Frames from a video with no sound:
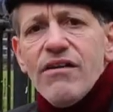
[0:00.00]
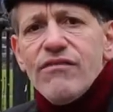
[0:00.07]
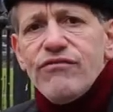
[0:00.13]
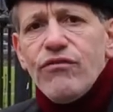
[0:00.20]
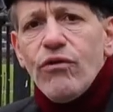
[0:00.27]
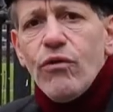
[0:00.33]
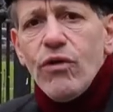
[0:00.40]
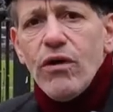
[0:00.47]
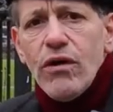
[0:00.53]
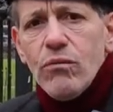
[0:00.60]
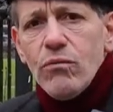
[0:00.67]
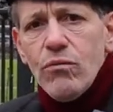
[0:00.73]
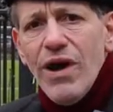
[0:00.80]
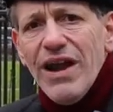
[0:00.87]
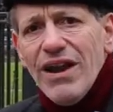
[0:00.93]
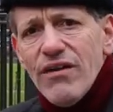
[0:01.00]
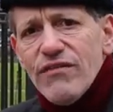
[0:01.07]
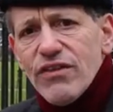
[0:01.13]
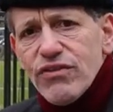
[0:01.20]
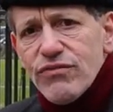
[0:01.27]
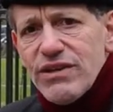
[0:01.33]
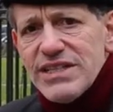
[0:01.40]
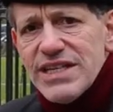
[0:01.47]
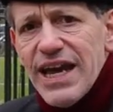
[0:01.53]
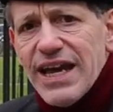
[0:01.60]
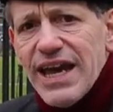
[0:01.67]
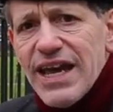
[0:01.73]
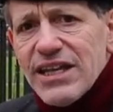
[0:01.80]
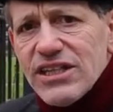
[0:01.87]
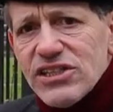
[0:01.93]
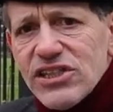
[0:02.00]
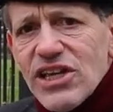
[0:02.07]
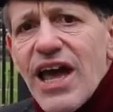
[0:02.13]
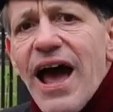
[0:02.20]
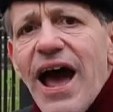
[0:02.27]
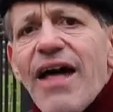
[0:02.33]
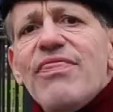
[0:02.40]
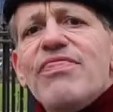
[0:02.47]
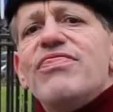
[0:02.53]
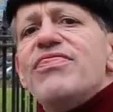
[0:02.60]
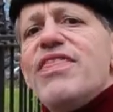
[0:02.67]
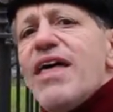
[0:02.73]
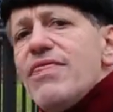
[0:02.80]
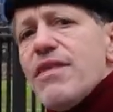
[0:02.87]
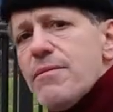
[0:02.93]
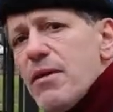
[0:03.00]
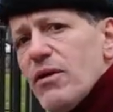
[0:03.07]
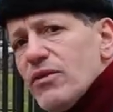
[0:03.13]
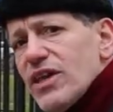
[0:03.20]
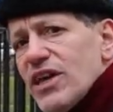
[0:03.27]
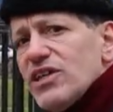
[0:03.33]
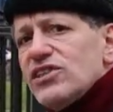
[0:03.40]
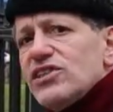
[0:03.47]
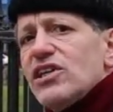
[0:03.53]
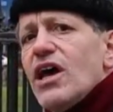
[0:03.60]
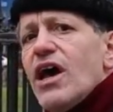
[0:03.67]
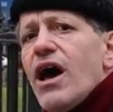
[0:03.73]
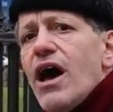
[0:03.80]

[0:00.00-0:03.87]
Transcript: for well over 3 decades, and then they built this